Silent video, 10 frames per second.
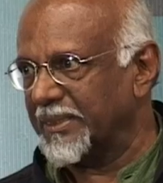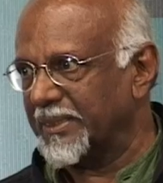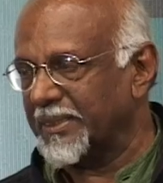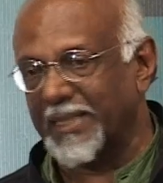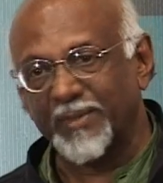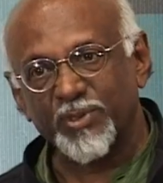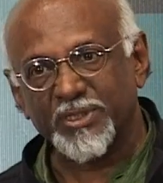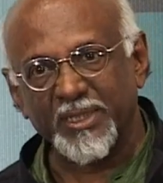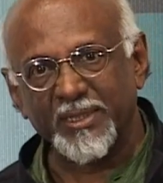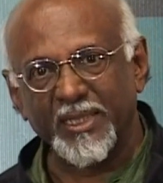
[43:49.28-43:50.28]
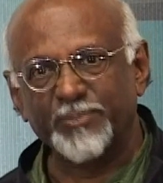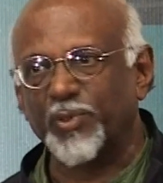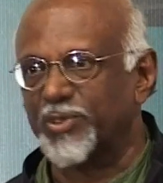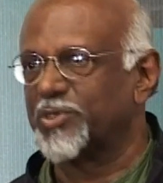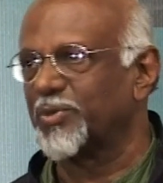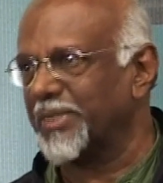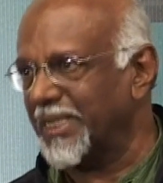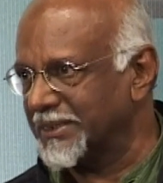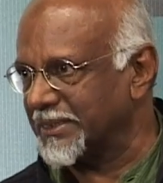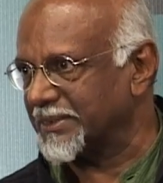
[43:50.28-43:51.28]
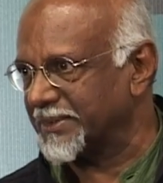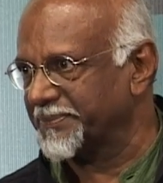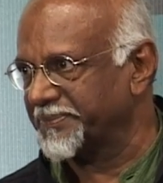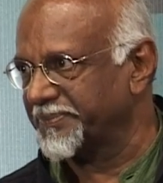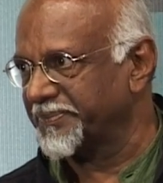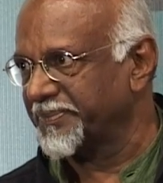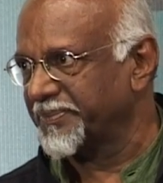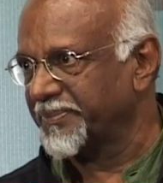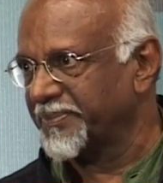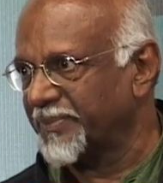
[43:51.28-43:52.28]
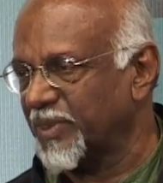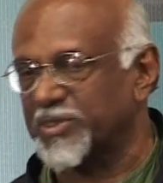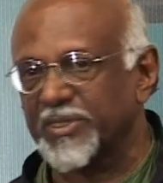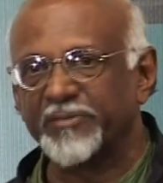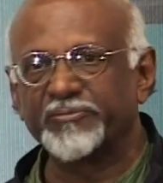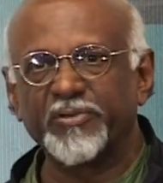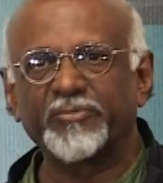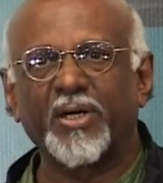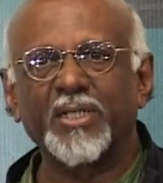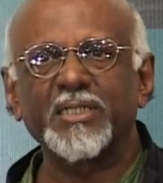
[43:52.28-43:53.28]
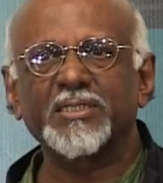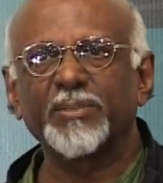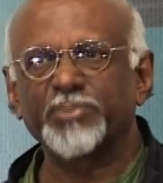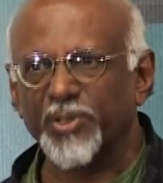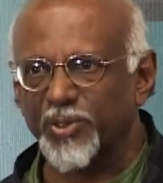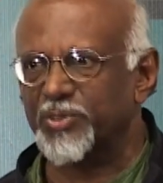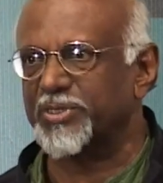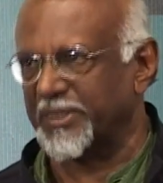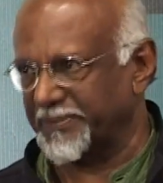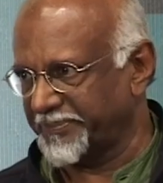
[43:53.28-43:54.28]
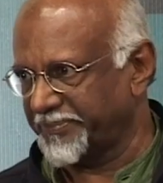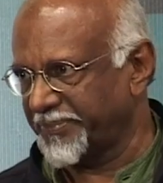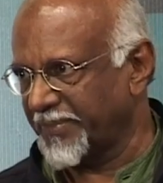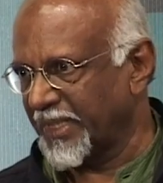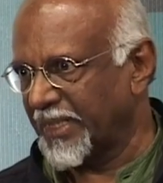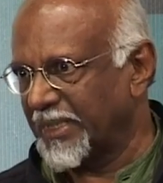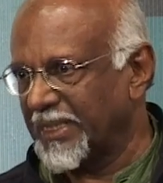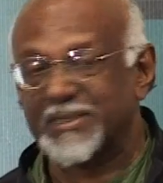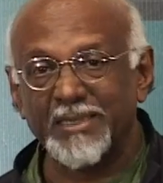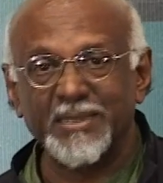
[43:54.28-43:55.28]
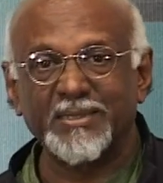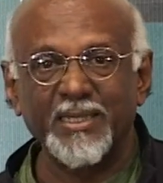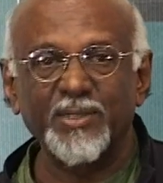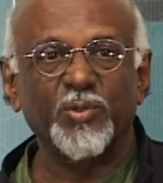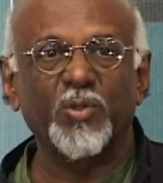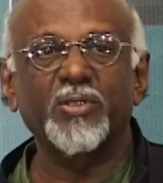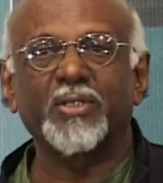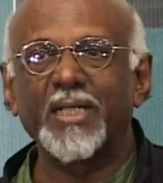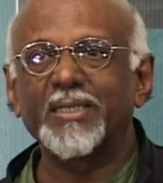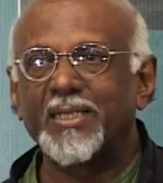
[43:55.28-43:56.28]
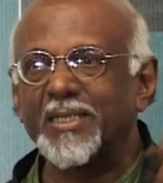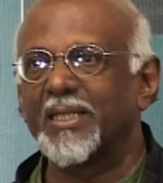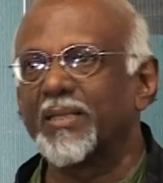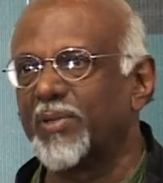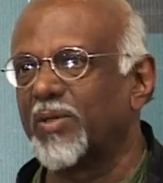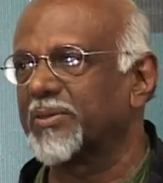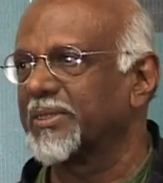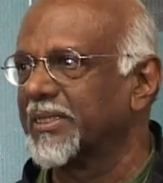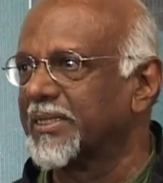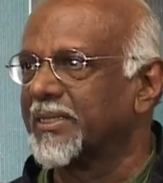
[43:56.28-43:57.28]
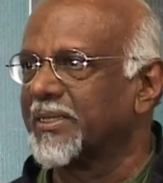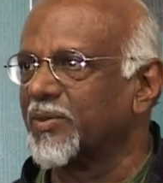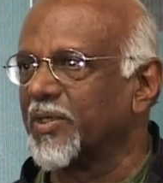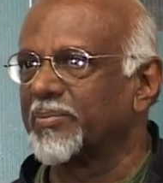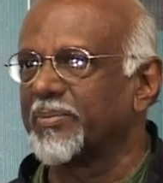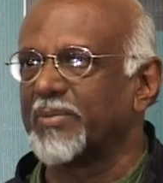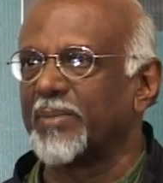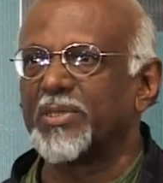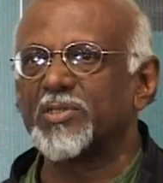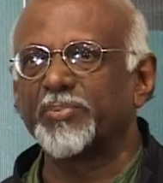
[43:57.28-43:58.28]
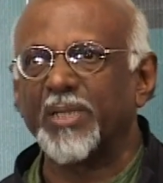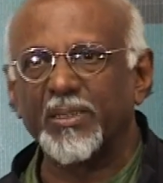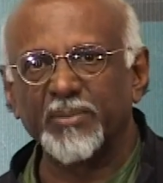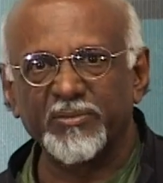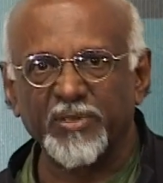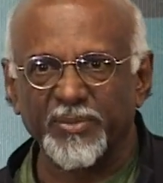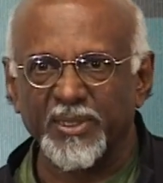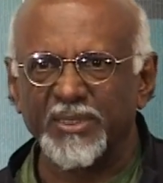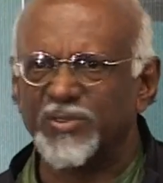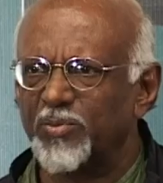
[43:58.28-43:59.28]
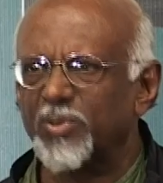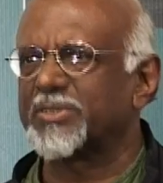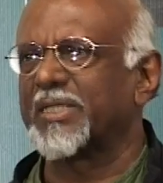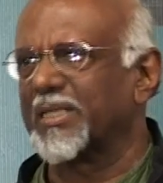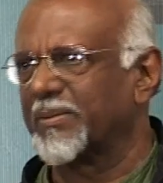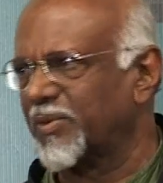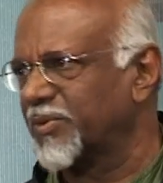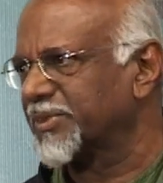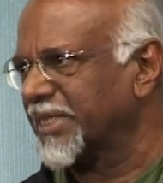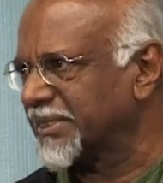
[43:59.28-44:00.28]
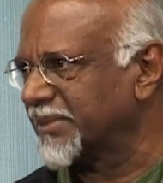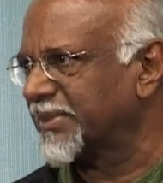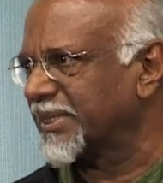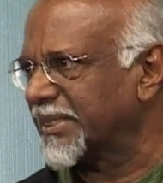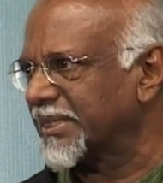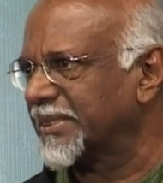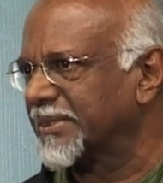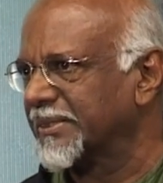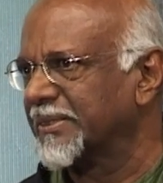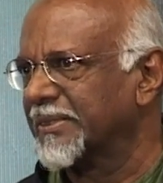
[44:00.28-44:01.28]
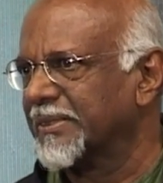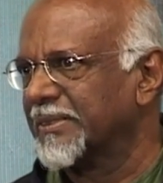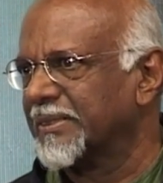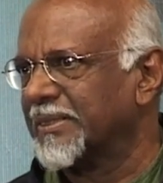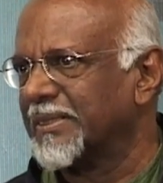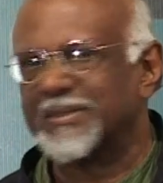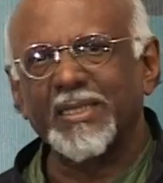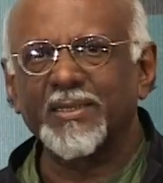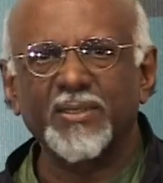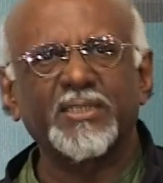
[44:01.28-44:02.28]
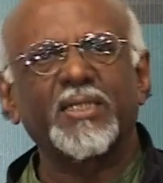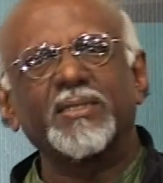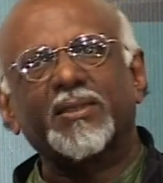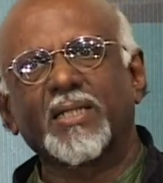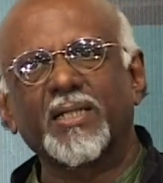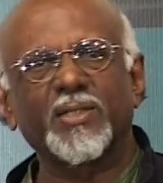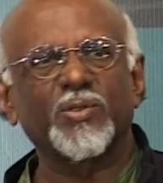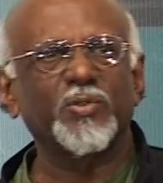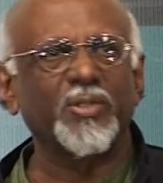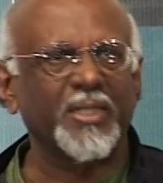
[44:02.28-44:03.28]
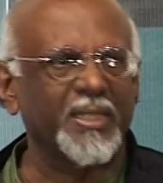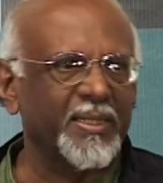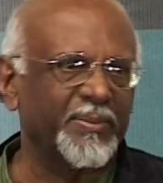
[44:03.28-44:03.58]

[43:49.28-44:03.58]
And I would say that points to a crisis. Because if artists are producing, it's like saying you don't write anything about your members of parliament from here. It's almost tantamount to saying something like that. It's like, acha, karne do jo karna hai.